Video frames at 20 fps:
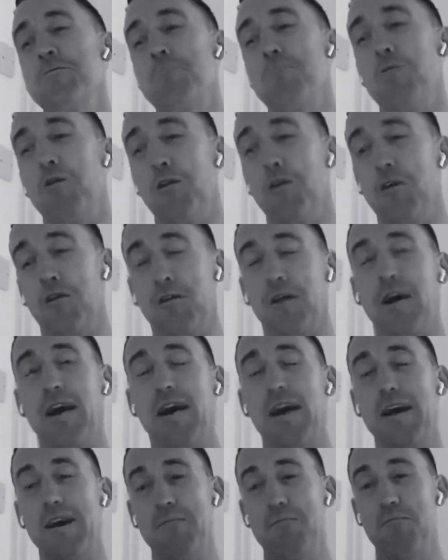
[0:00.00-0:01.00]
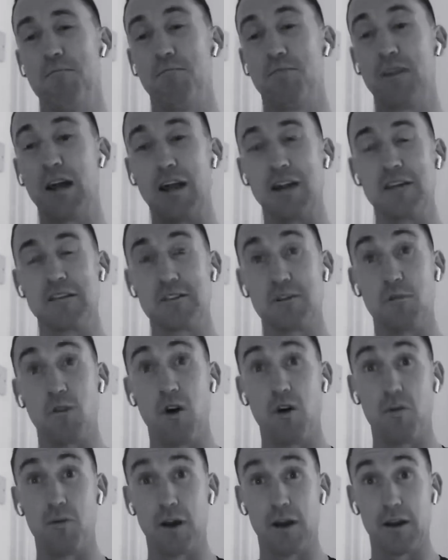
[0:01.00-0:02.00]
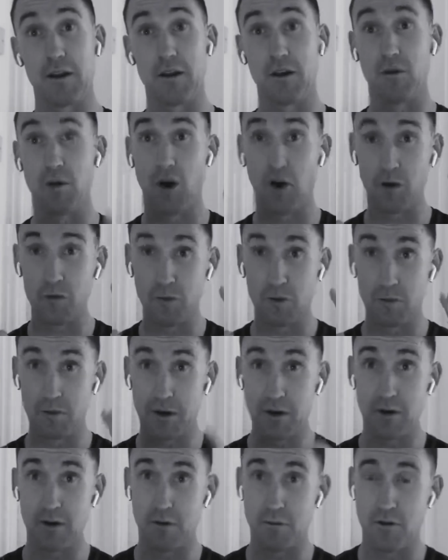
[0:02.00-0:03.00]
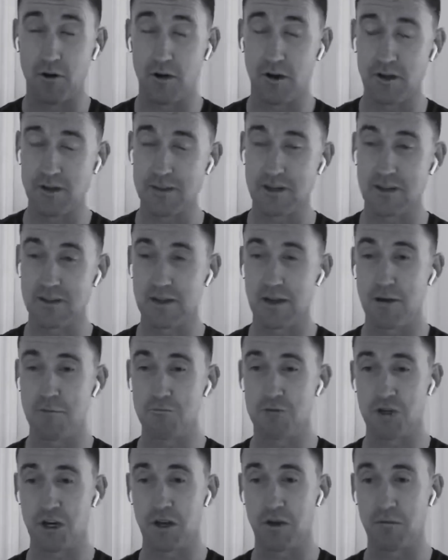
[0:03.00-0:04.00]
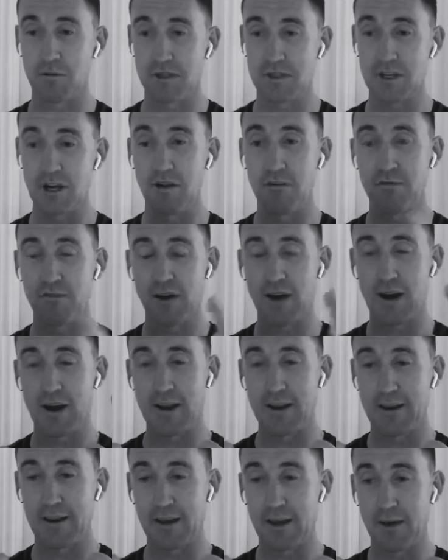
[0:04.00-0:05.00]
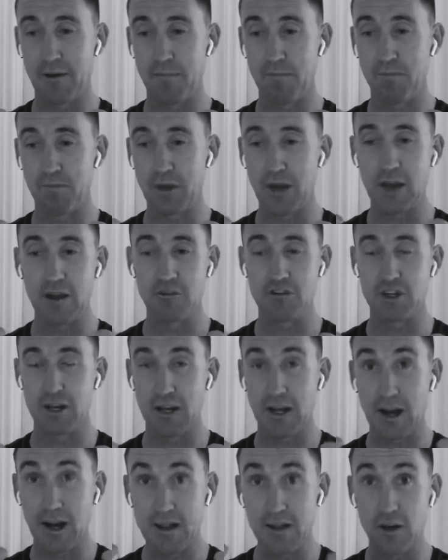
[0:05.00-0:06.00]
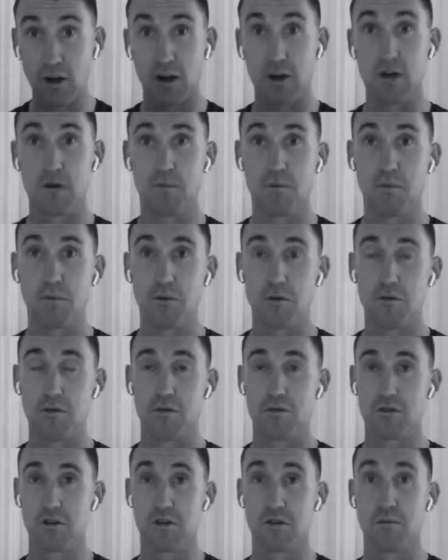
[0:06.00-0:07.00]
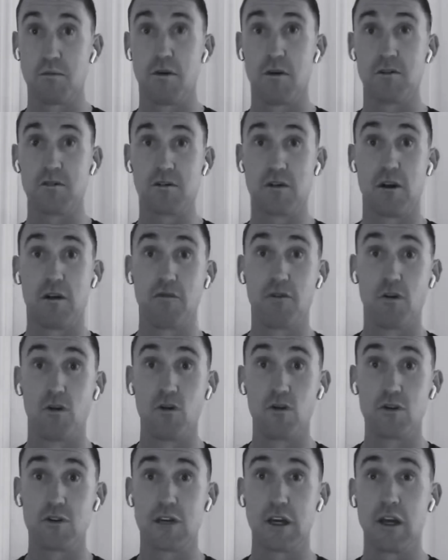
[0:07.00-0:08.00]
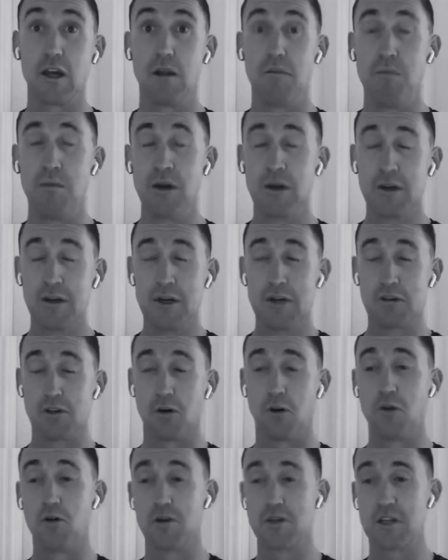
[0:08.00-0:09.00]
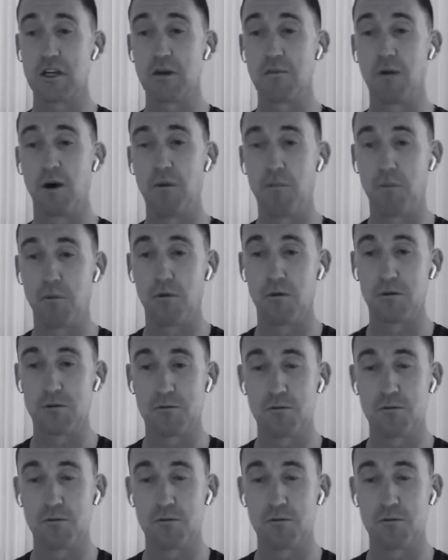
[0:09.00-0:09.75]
But look, that is tomorrow breaking down. I will be there in the morning, 6 a.m, training myself, and Adrian and Jakob are both coaching tomorrow. So you'll have the whole team on board